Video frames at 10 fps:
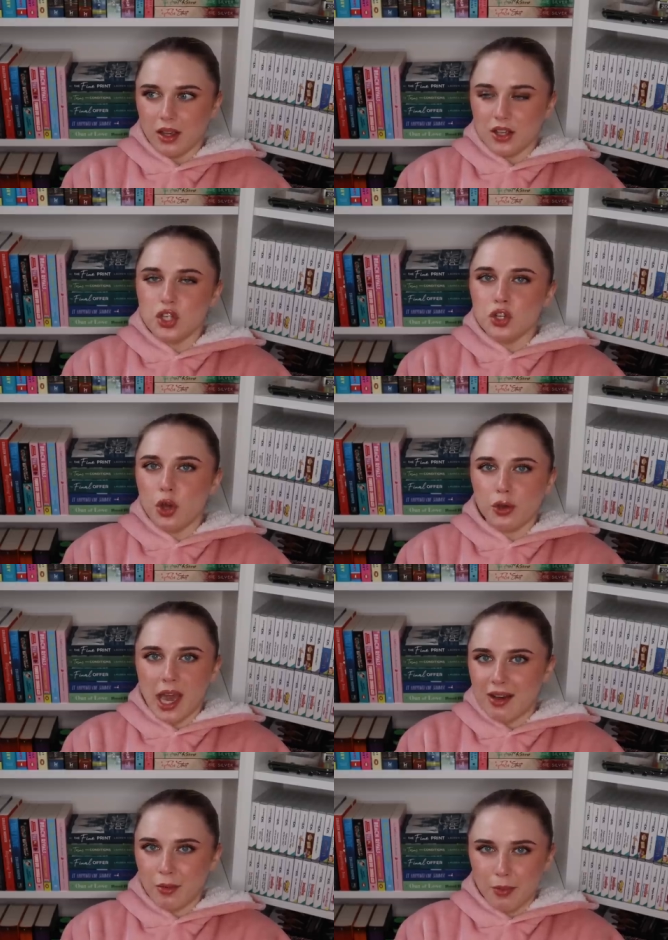Because you know you
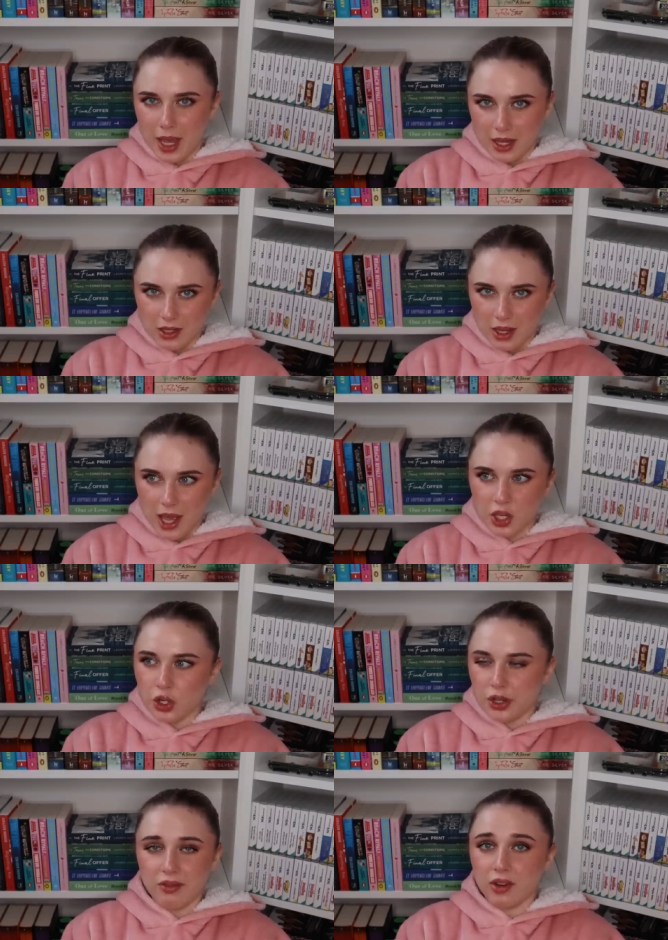haven't paid and you
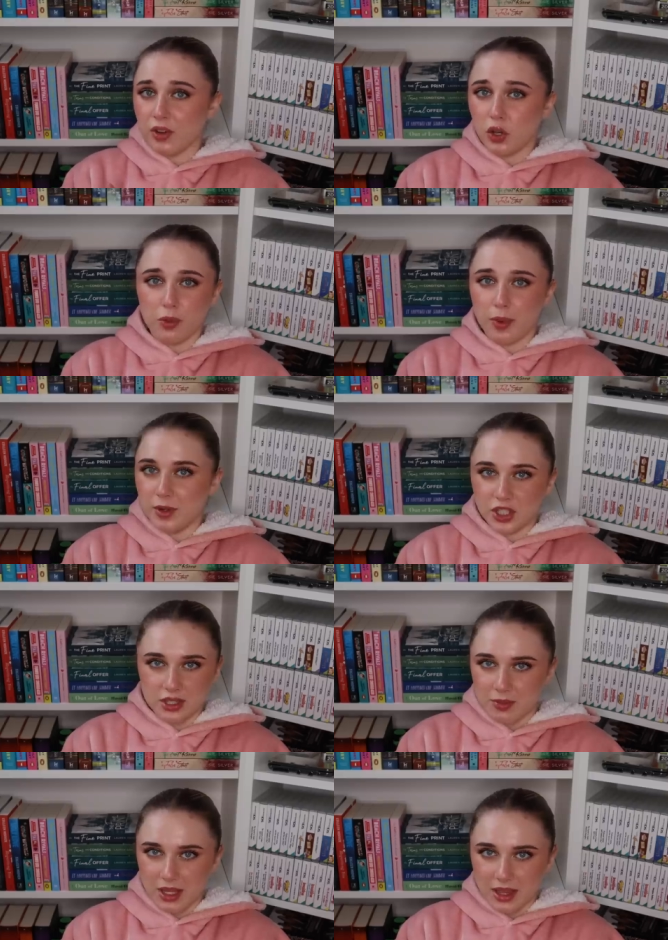know you haven't even got the permission
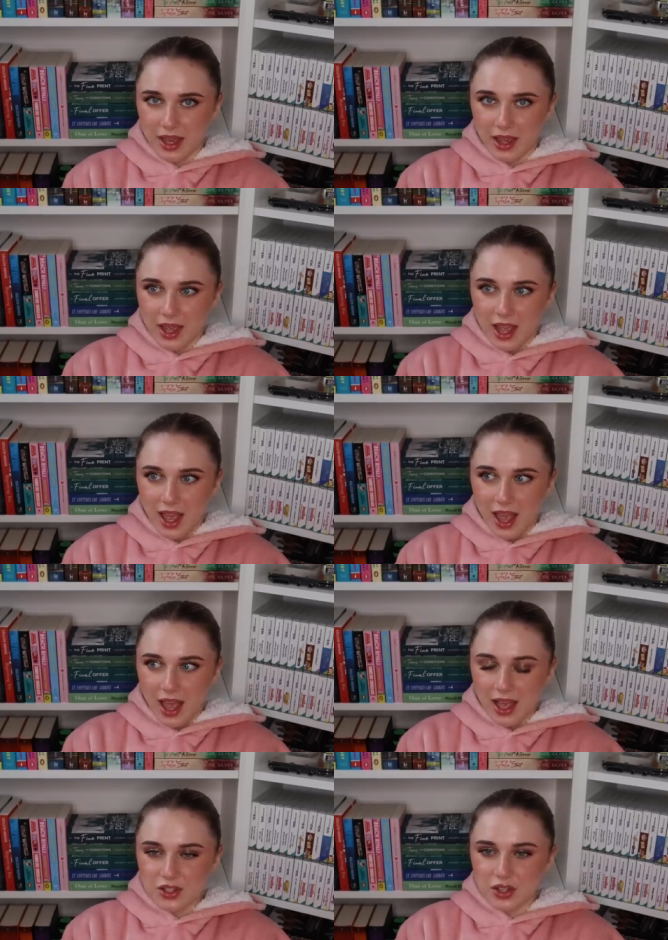to be there.
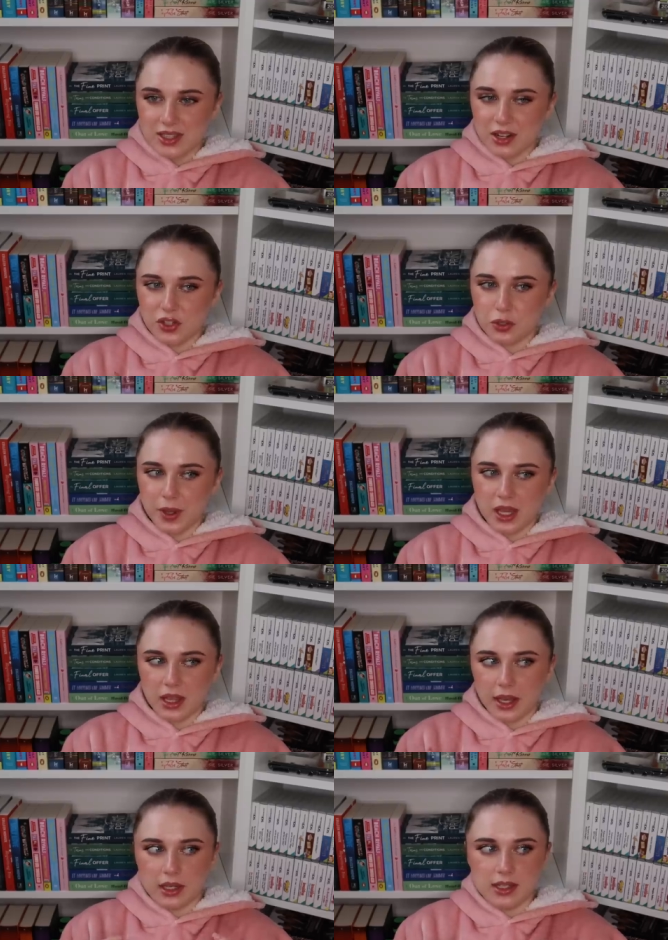And so instead of just being
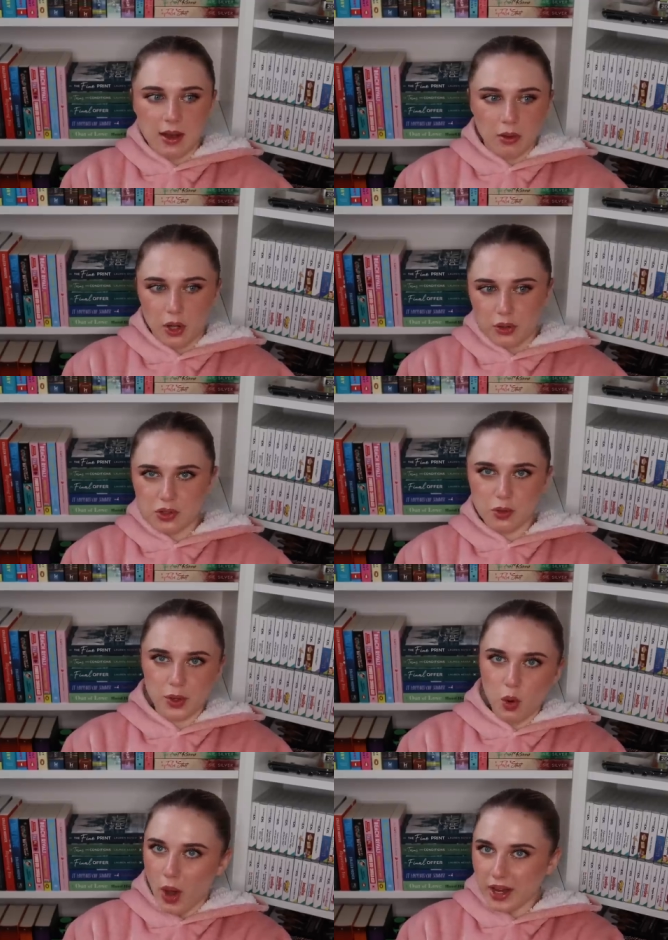like down low,
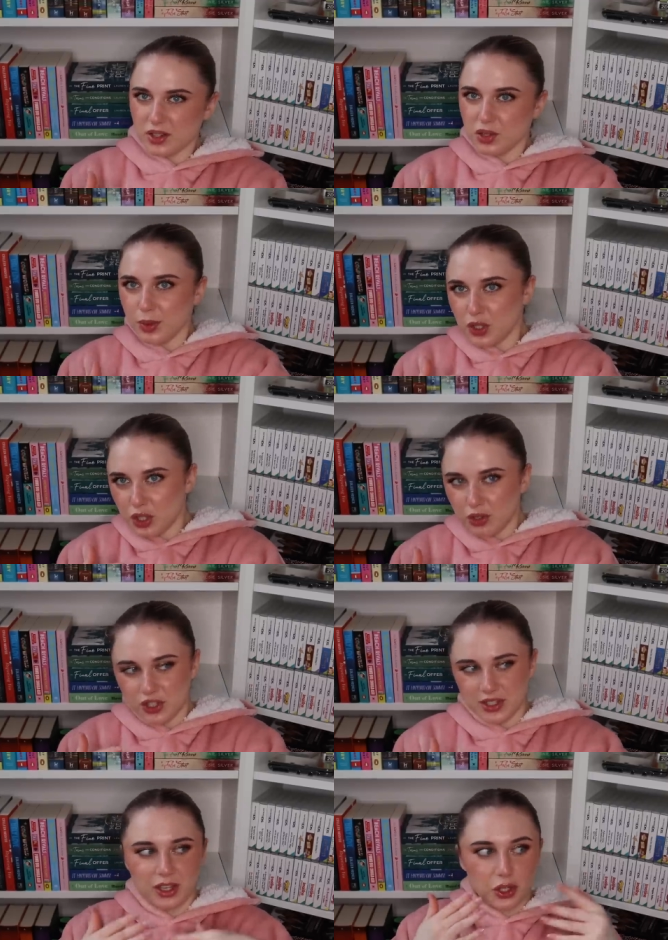super quiet, super chill,
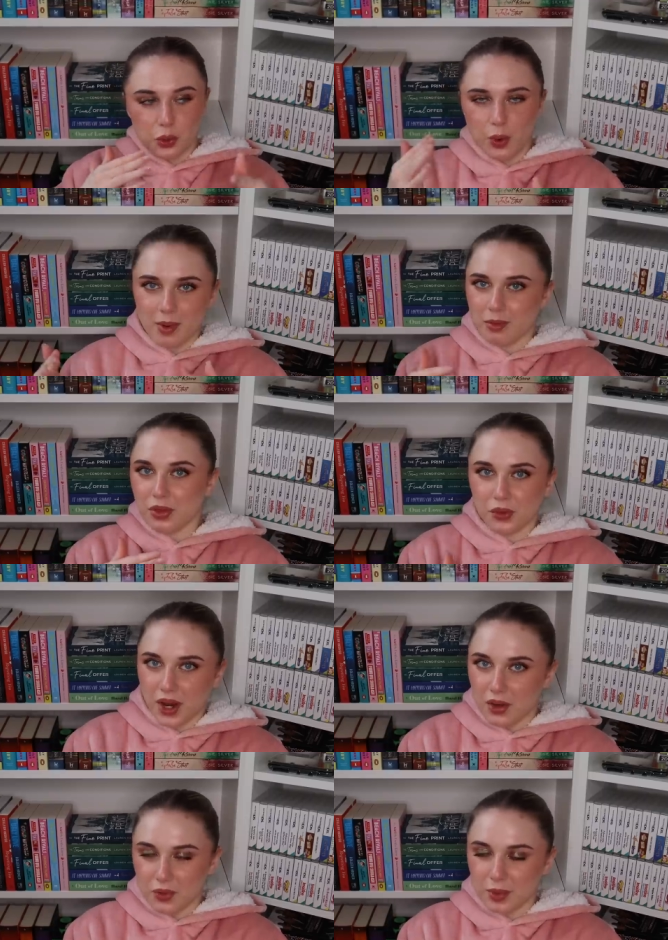just like you and maybe
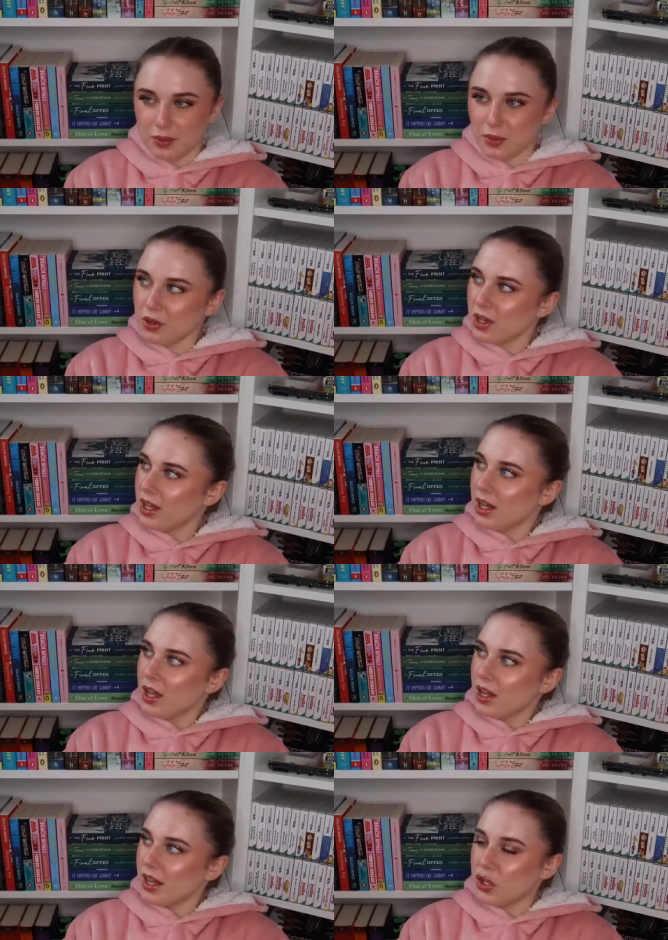three out of the people,
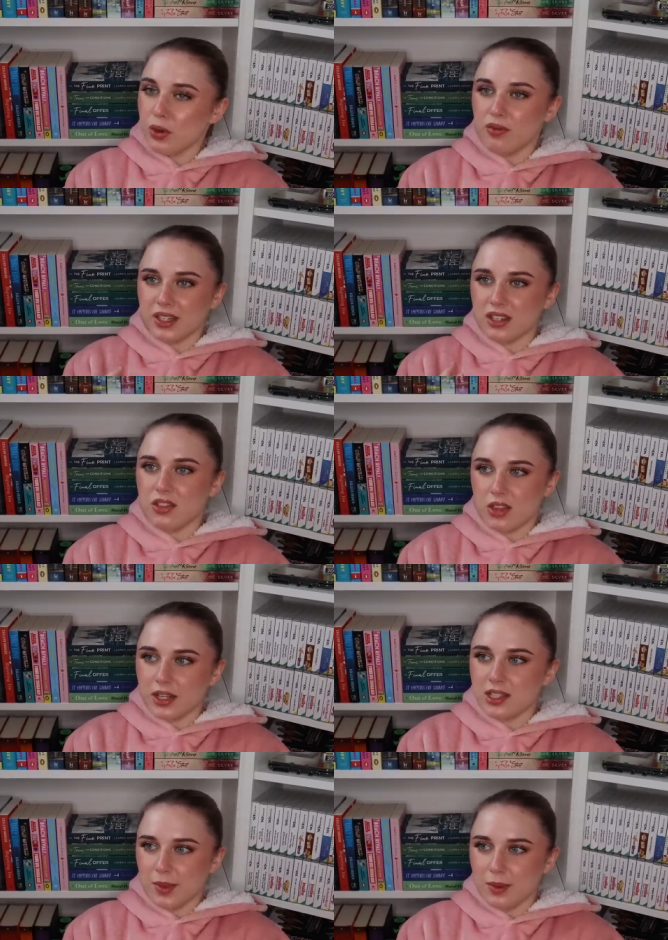like you invited
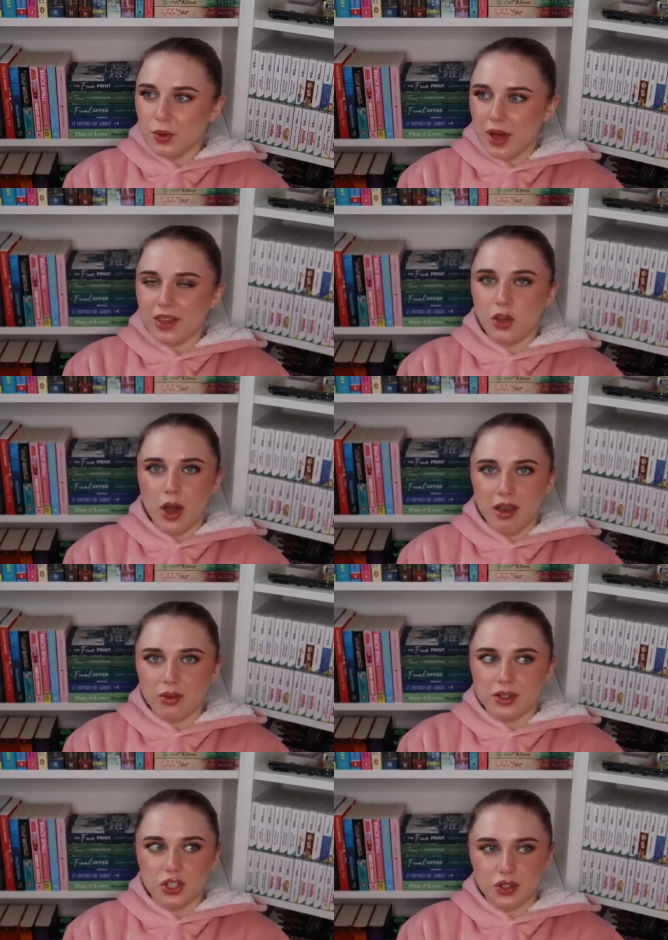30 people and then got
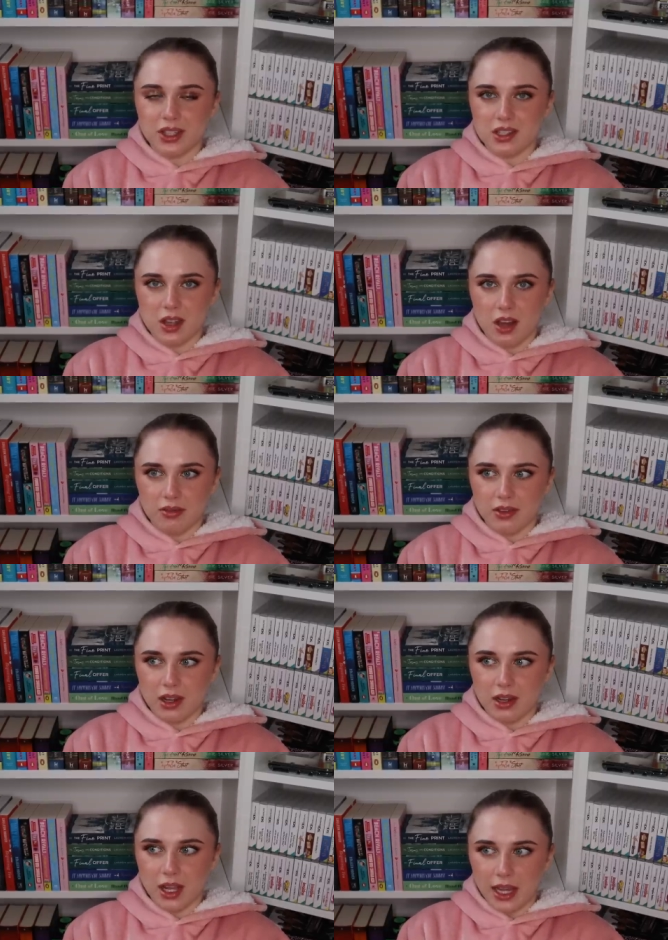everyone to treat the staff
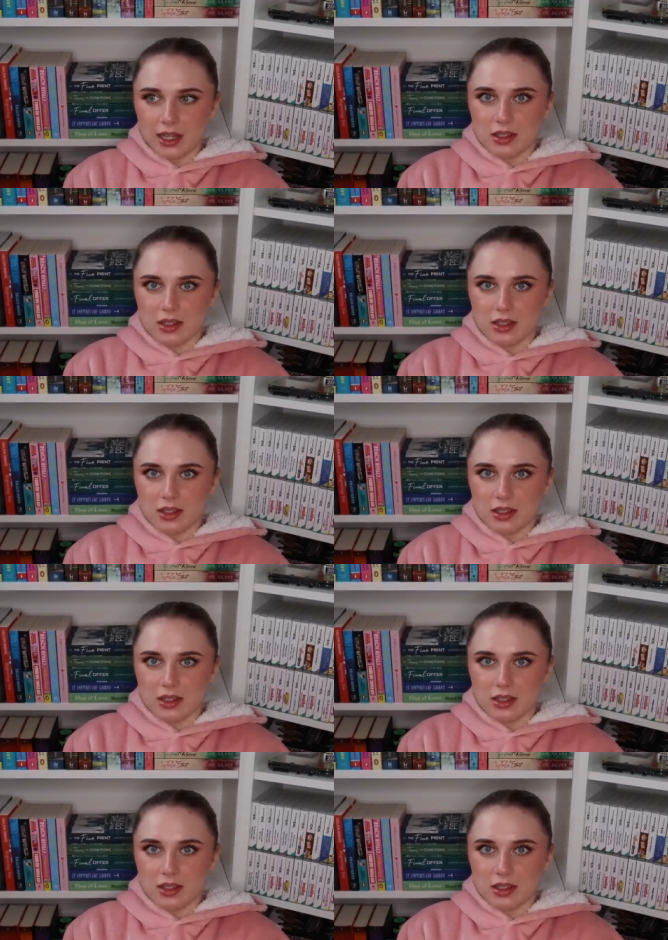like